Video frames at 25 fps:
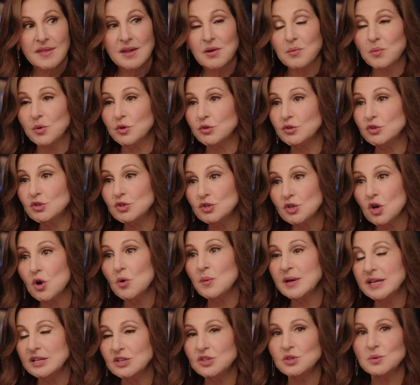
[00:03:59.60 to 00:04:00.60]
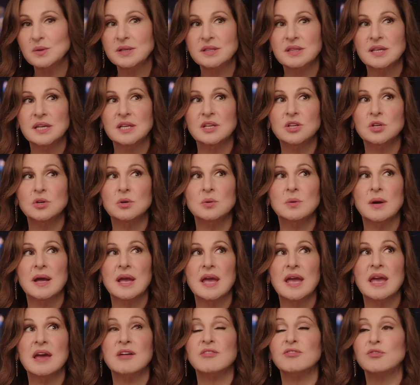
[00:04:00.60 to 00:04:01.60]
They were so into it, they knew
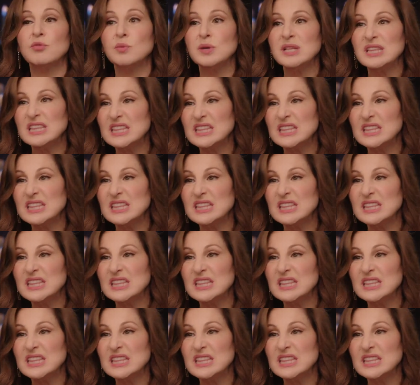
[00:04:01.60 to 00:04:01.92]
every